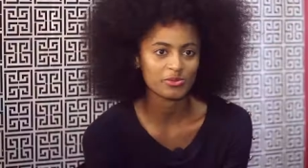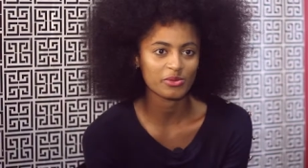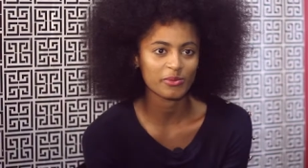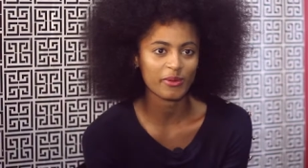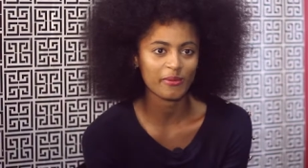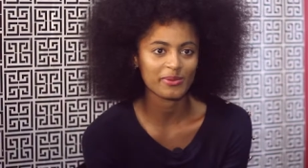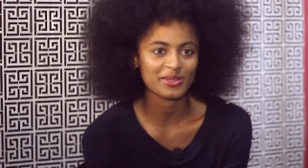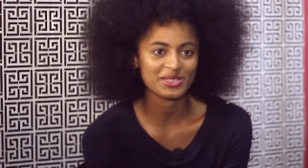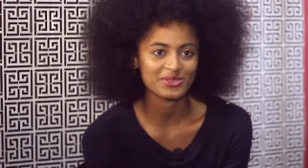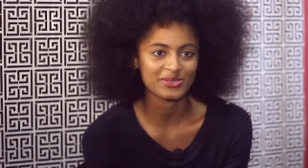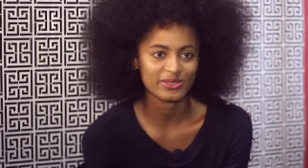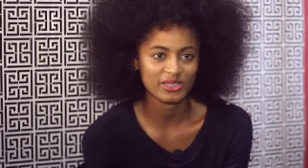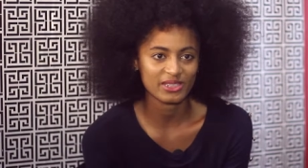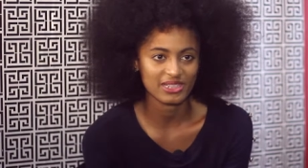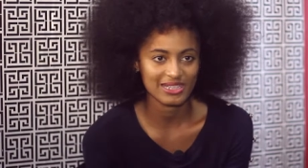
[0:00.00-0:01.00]
be my best
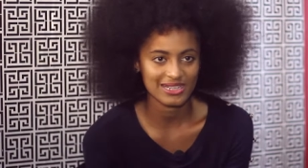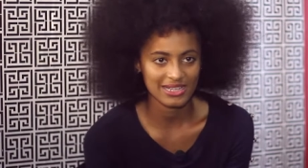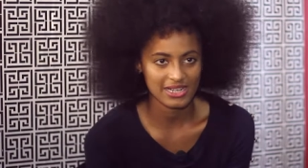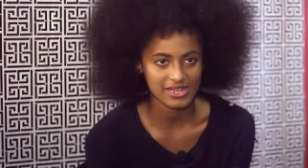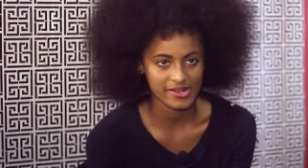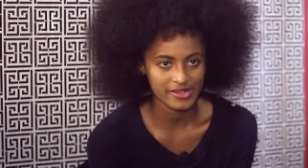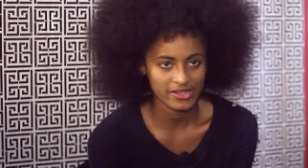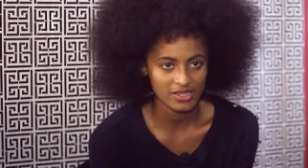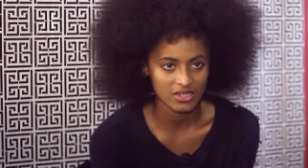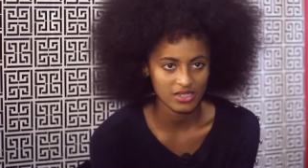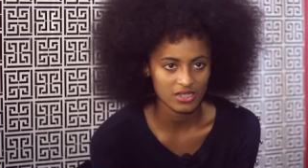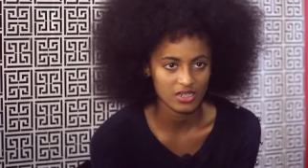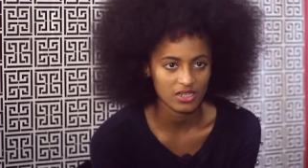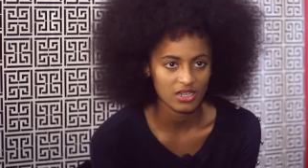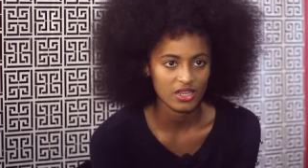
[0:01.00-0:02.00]
friend, Hillary.
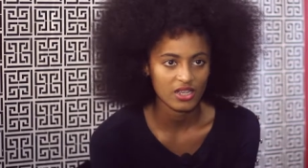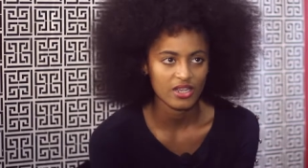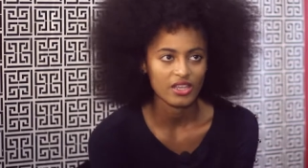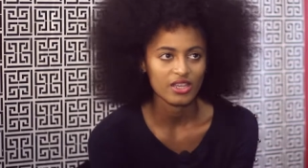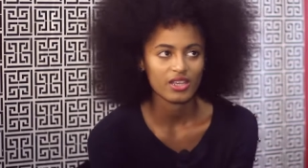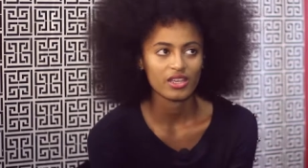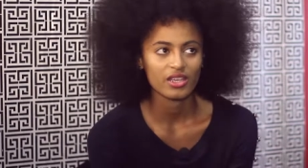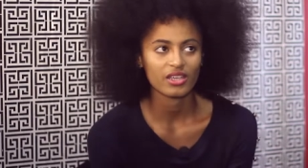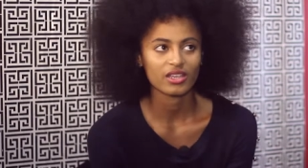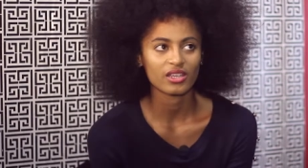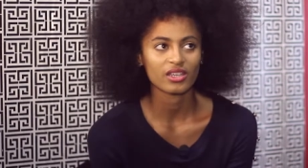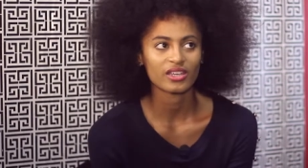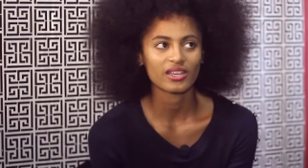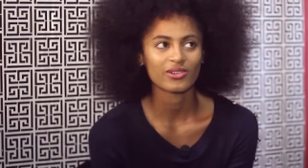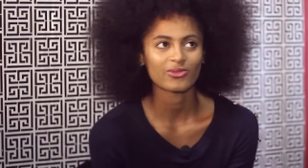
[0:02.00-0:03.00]

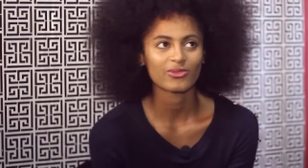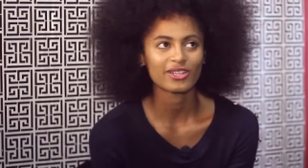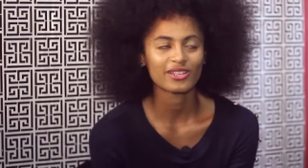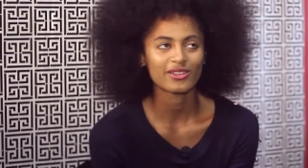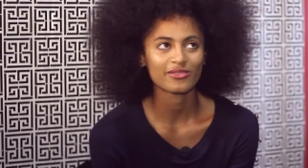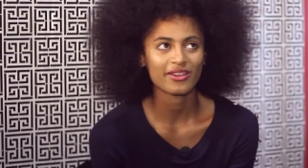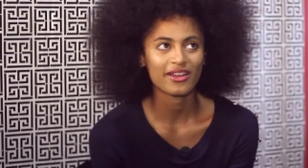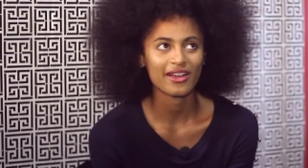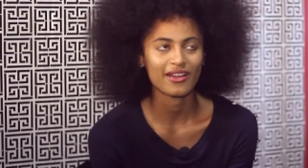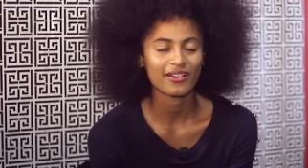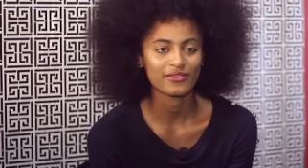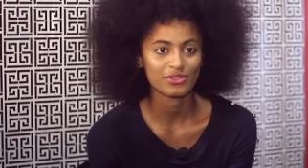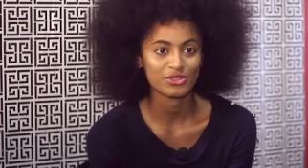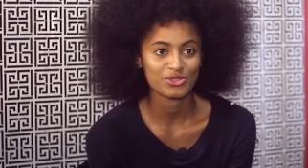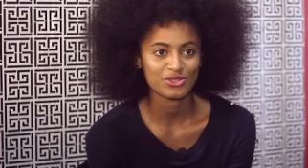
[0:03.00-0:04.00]
Whenever I
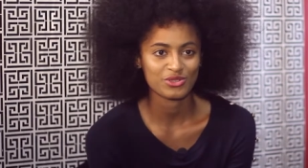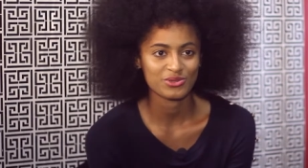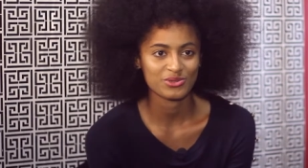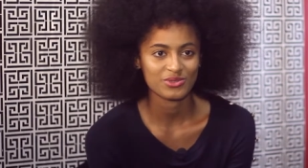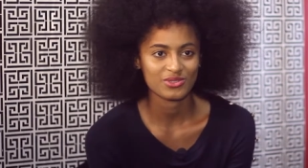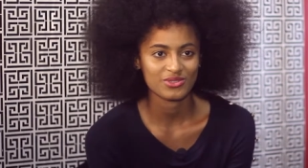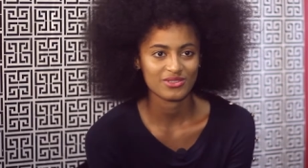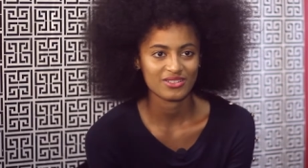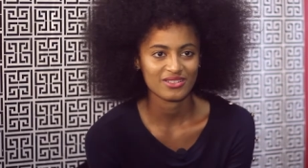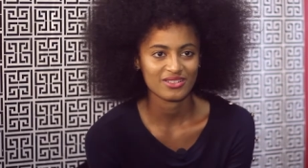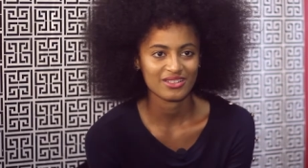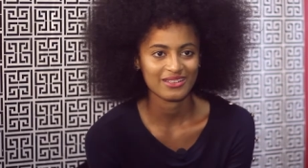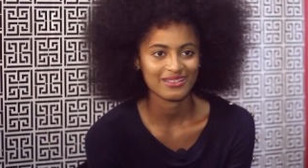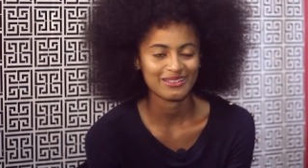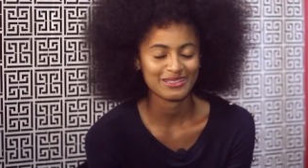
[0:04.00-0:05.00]
have issues,
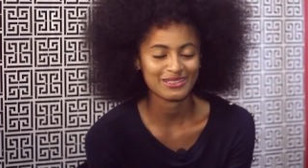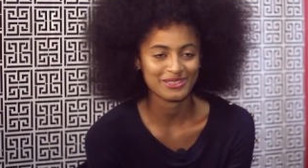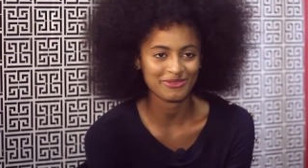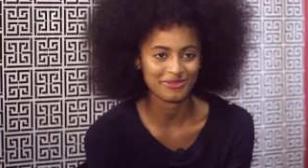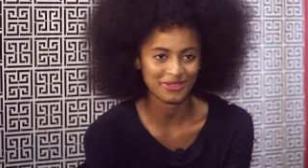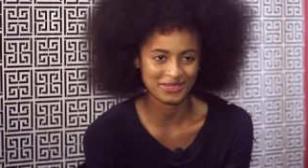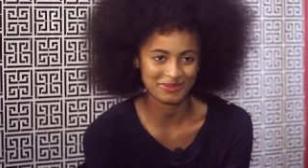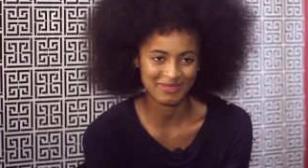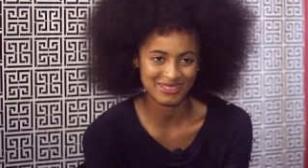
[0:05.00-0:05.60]
is the first